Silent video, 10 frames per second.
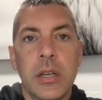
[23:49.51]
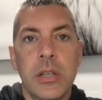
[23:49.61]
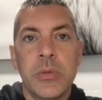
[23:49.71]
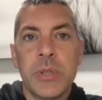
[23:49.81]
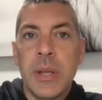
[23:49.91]

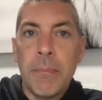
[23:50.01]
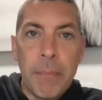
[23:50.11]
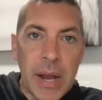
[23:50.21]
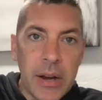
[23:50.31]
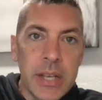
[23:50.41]
She wasn't
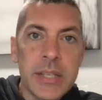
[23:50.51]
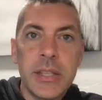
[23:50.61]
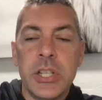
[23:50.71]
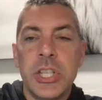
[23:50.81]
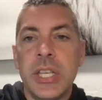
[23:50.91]
embarrassed
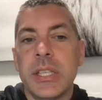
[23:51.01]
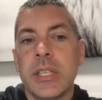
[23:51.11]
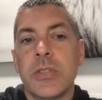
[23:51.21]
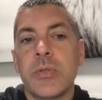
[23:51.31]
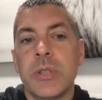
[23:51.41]
that
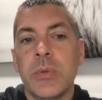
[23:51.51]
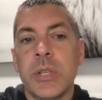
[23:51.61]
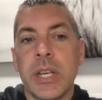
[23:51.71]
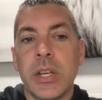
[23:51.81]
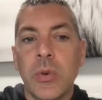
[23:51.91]
Jesus
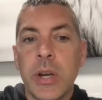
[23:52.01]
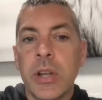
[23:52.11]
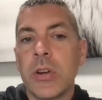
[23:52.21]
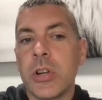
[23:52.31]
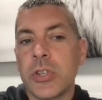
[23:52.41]
was ignoring
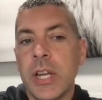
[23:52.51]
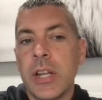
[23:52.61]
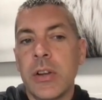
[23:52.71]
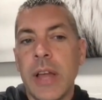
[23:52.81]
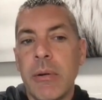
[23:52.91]
her or treating
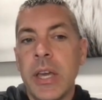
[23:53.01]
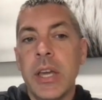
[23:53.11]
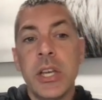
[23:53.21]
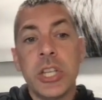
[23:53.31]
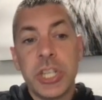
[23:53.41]
her that way.
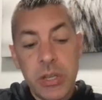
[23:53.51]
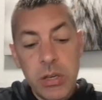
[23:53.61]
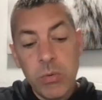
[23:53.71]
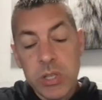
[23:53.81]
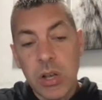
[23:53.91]

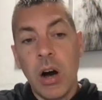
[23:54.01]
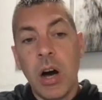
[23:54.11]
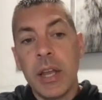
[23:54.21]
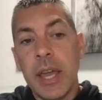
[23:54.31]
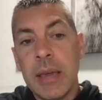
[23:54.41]
She was
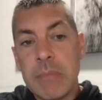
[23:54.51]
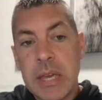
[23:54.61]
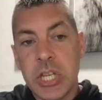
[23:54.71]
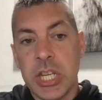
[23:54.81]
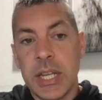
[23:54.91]
on a
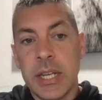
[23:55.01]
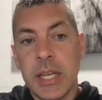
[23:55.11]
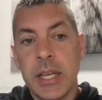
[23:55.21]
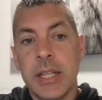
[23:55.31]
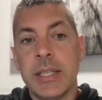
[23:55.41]
mission
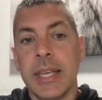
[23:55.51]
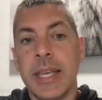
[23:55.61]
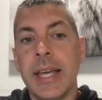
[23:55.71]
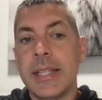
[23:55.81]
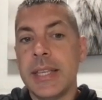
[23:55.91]
to
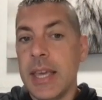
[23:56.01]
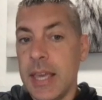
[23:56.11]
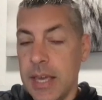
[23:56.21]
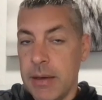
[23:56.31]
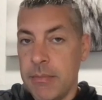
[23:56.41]
get to
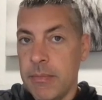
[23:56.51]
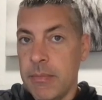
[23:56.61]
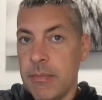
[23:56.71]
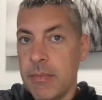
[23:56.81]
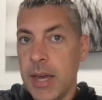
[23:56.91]
him
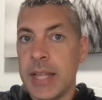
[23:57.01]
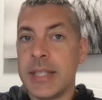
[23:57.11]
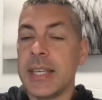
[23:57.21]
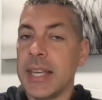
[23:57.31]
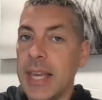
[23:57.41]
and
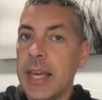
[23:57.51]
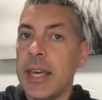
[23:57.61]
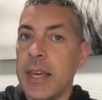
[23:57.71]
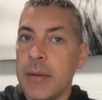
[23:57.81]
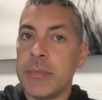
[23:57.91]
to get
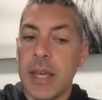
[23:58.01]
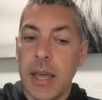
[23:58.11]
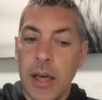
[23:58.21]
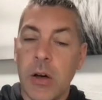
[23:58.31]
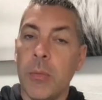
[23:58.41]
him to
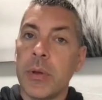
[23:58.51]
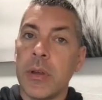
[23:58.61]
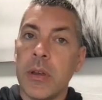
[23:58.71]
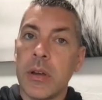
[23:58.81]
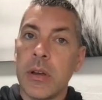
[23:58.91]
help
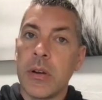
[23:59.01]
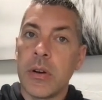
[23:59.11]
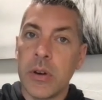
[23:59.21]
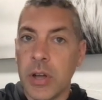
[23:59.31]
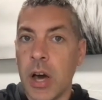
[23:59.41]

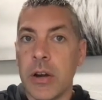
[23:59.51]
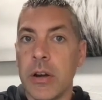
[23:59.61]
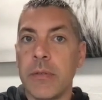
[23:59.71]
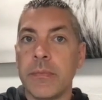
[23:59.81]
her daughter.